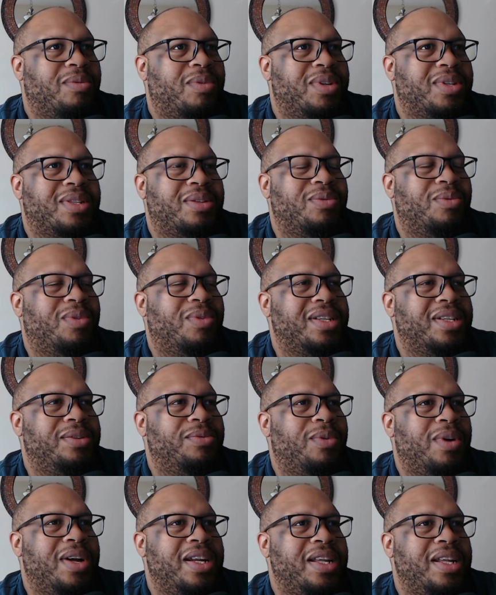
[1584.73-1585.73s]
what
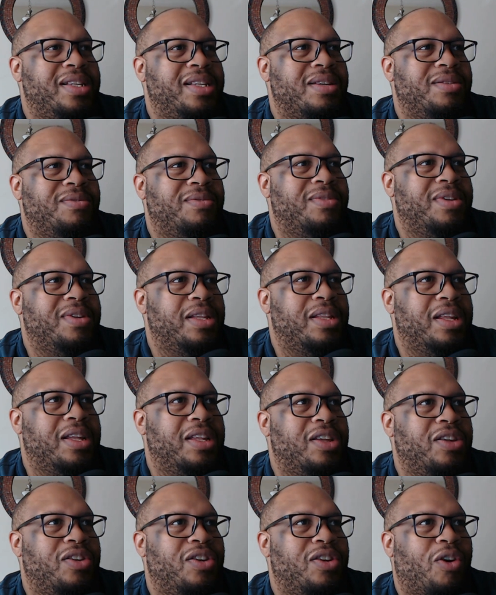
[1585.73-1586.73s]
what what is it when
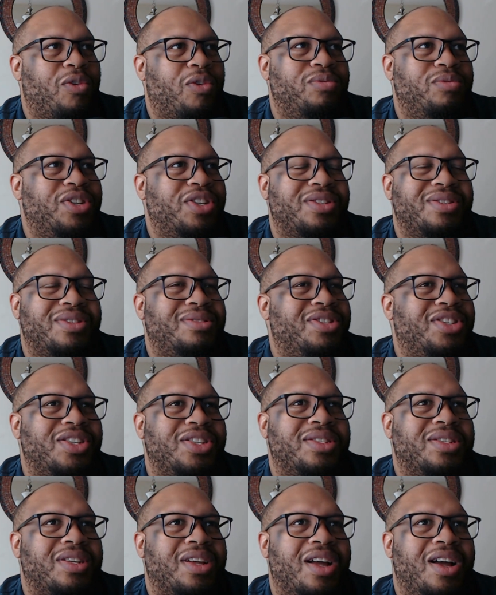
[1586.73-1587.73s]
you know just
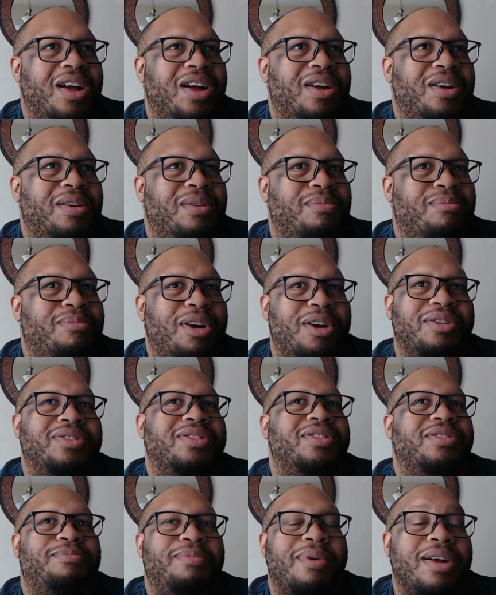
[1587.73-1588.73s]
just um
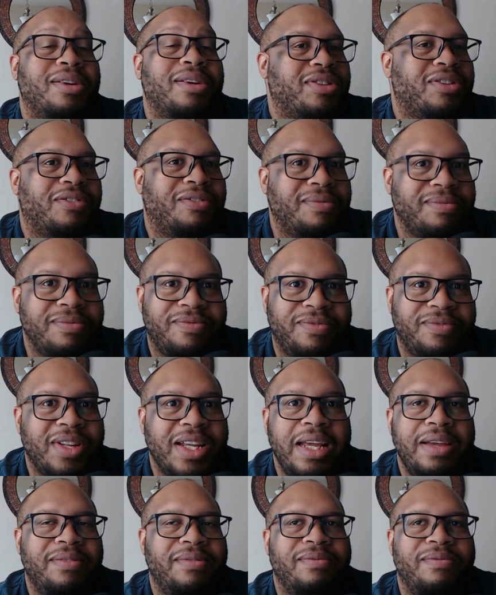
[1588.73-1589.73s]
person personal
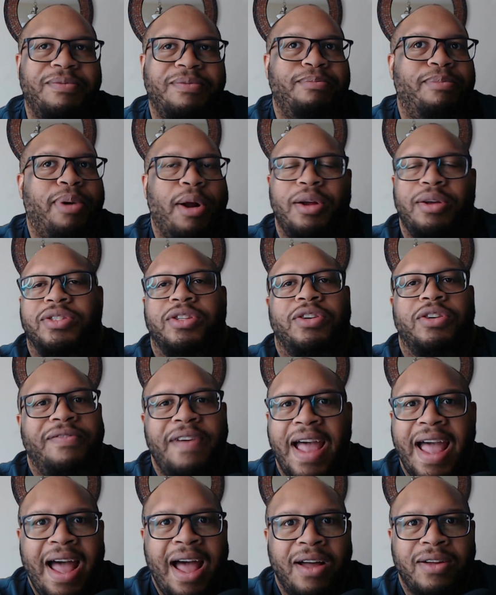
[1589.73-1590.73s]
the personal
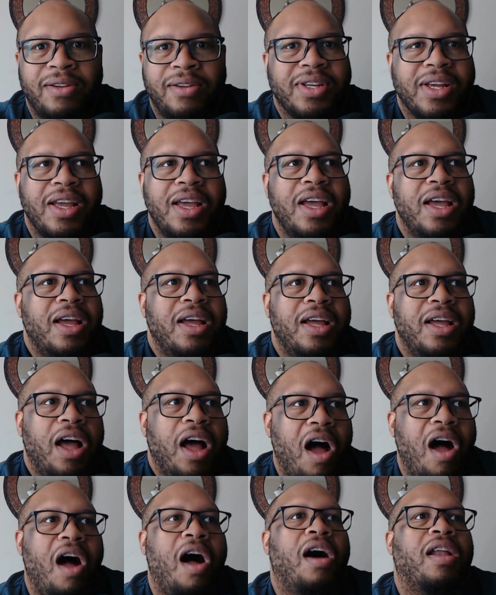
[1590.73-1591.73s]
fouls,
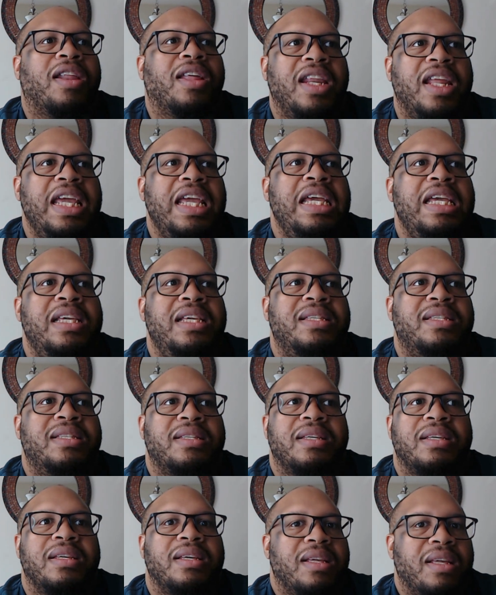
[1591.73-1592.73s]
all of
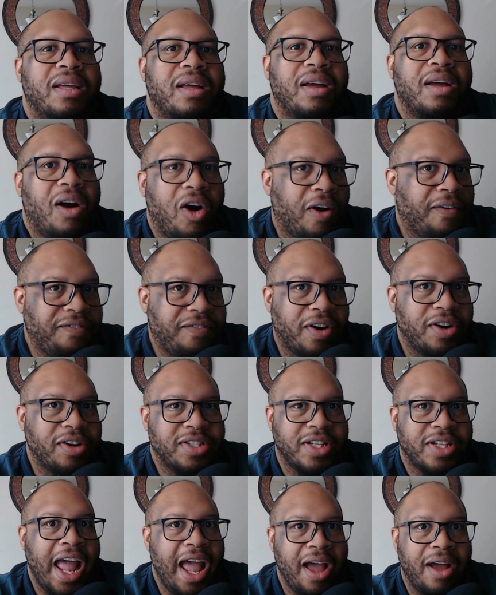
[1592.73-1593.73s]
these are
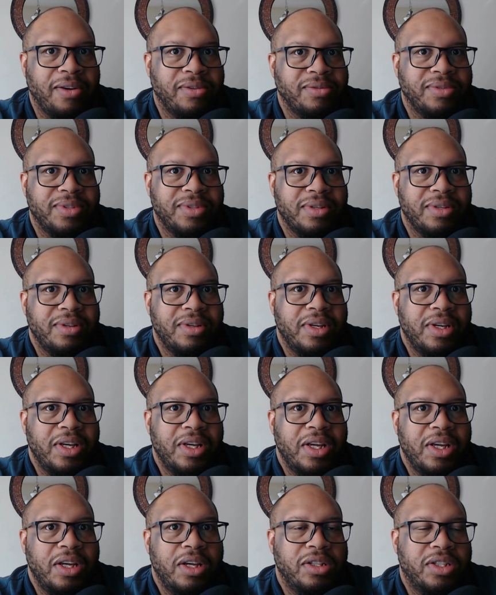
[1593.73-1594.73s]
first downs,
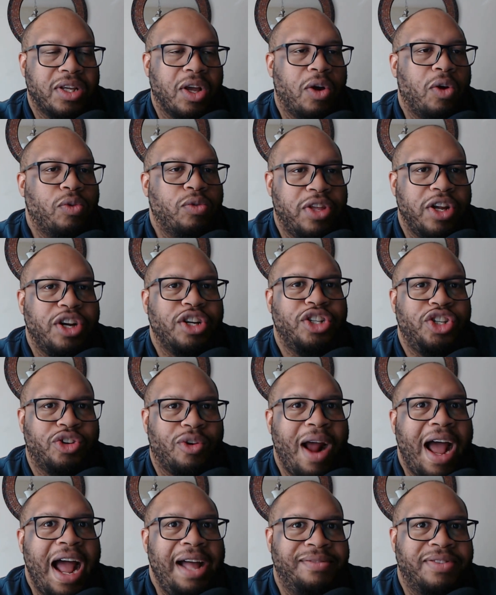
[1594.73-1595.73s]
so they're
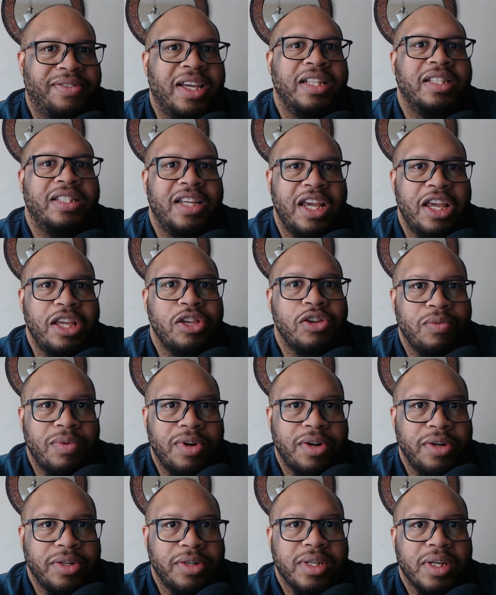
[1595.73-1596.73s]
drive
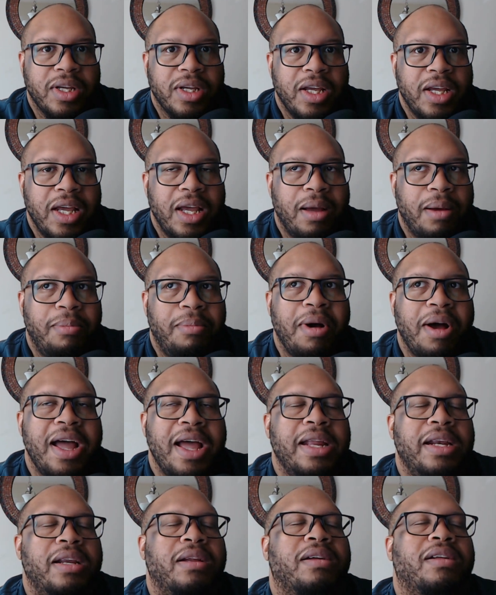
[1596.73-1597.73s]
continuers,
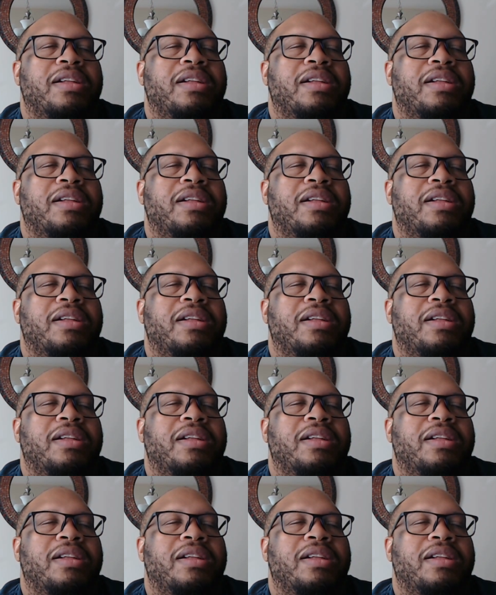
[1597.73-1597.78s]
but